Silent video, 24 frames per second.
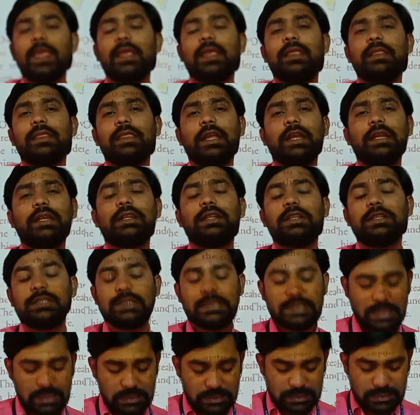that
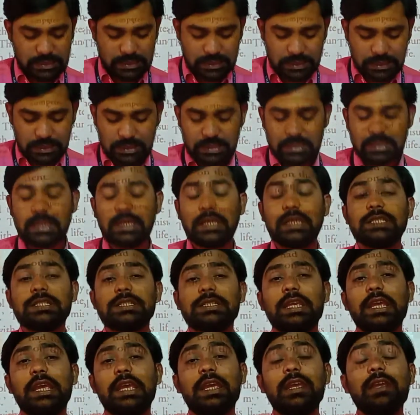JC is
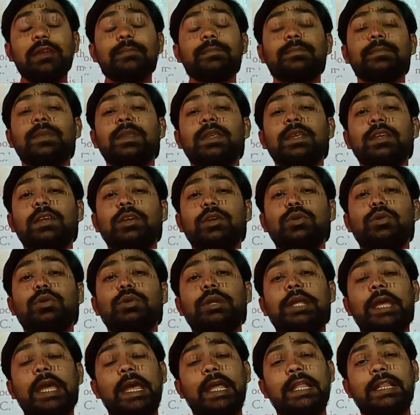a good
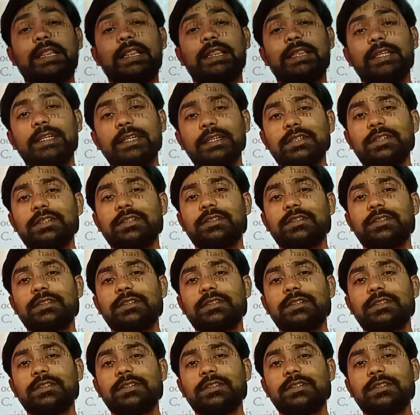athlete.